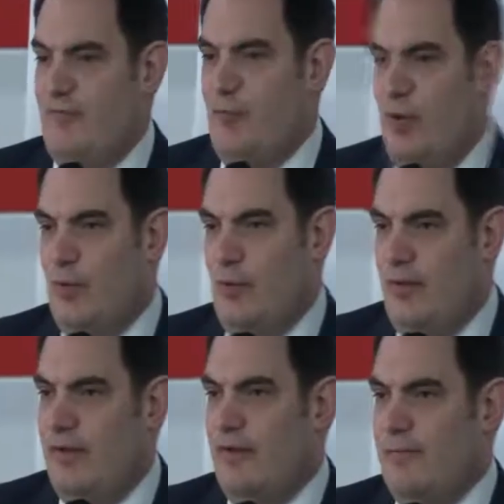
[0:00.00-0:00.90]
from
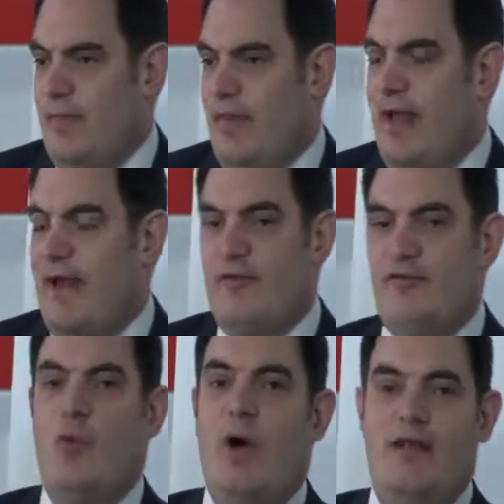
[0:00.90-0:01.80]
Poland, and it
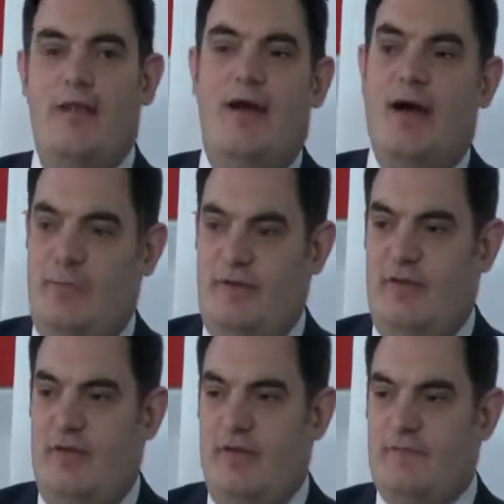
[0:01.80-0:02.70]
is quite the
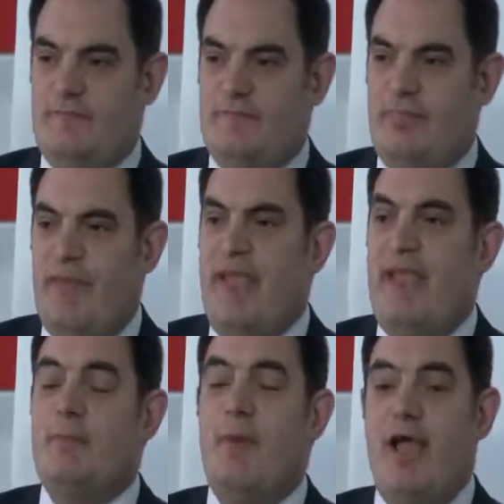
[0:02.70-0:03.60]
opposite.
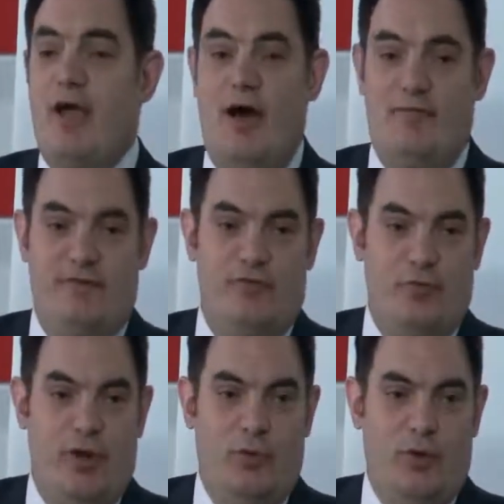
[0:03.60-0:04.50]
In my office,
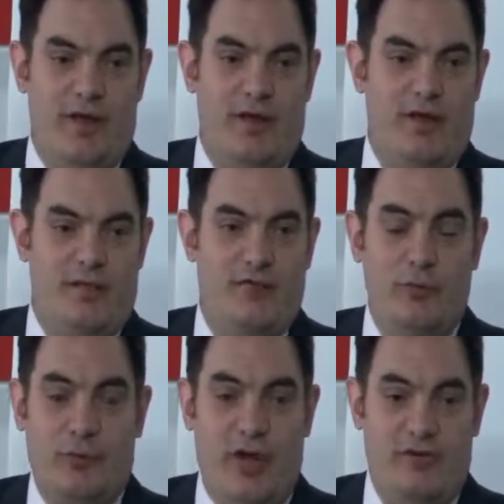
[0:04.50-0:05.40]
we are working on two
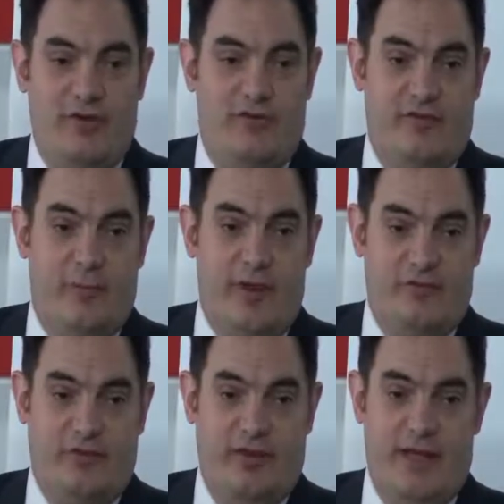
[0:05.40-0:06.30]
projects
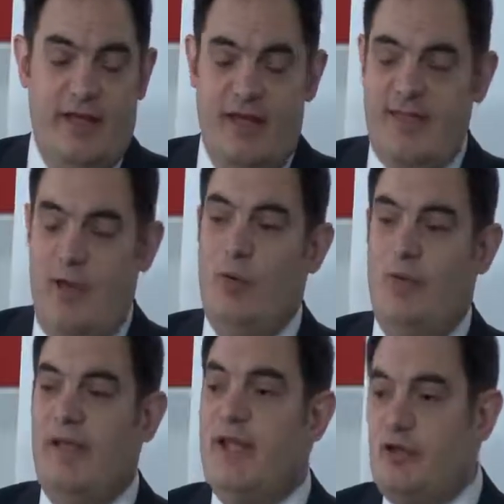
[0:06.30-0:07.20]
especially that
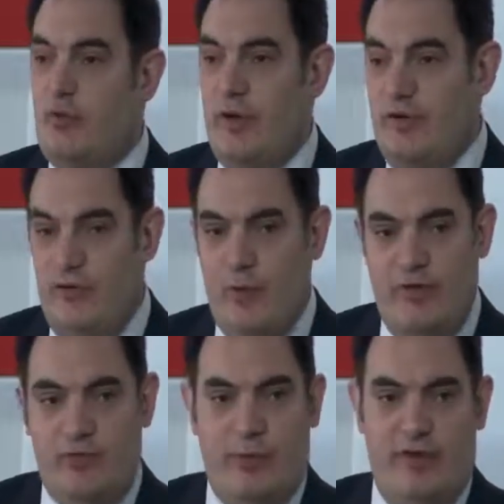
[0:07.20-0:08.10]
will increase
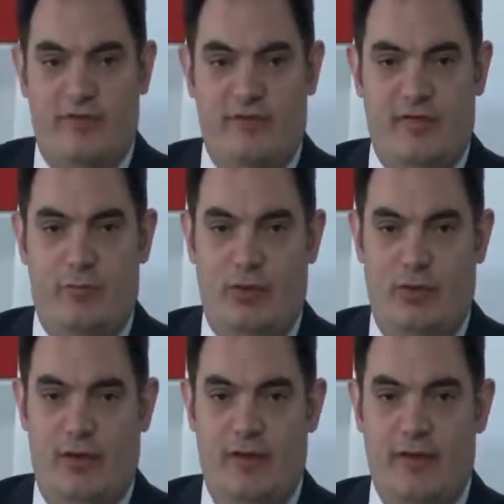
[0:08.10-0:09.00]
U.S. presence in
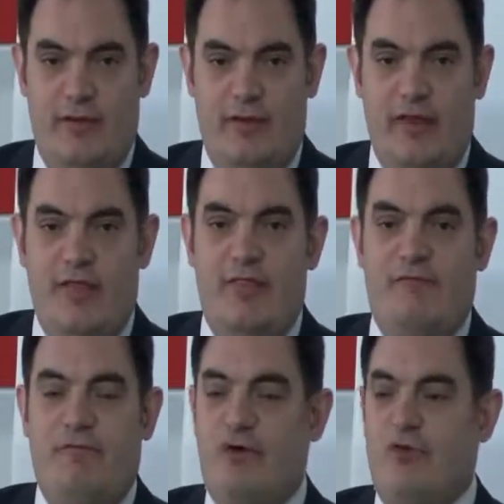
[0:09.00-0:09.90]
Poland. The
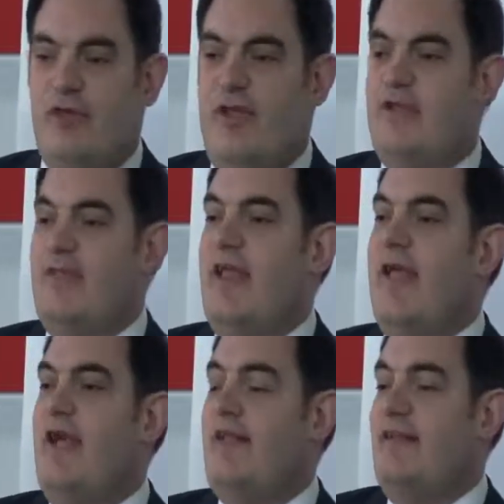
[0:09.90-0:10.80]
first is
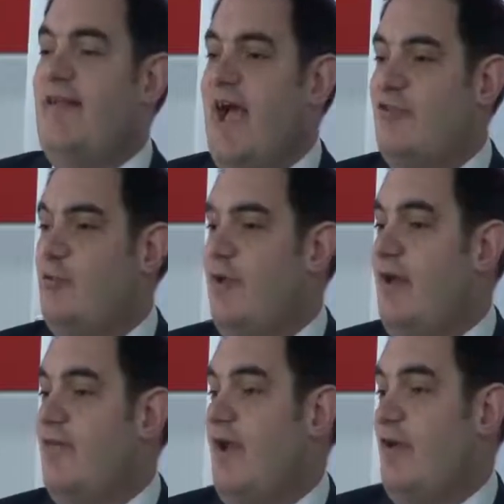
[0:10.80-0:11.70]
a detachment
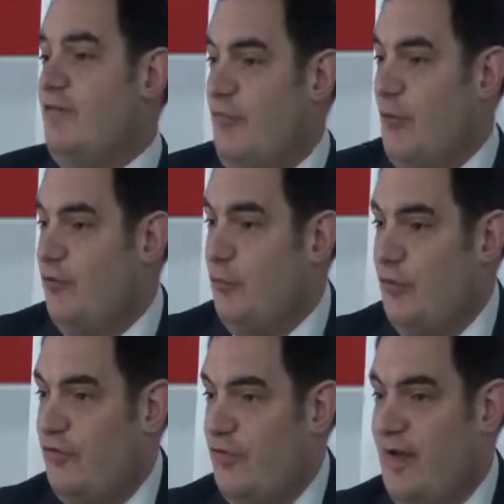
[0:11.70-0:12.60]
of Air Force
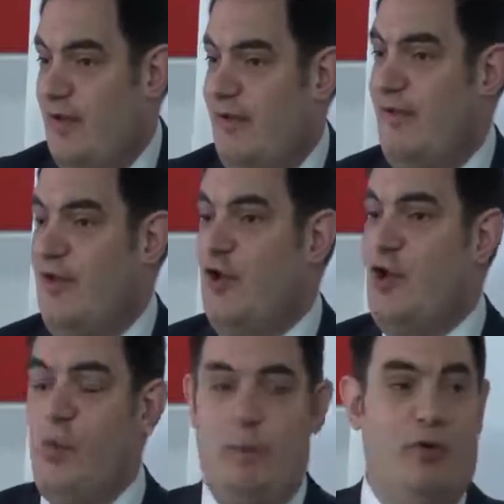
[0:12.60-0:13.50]
personnel
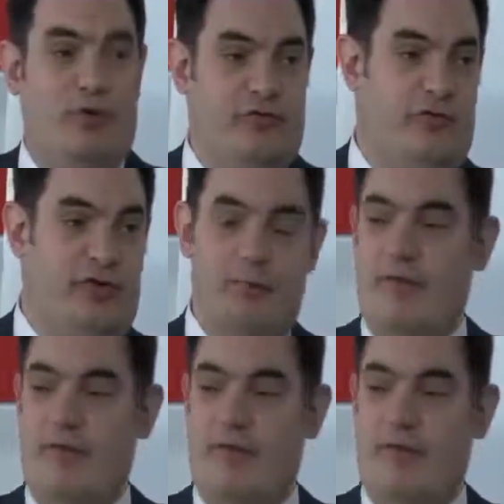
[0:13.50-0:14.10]
who will permanently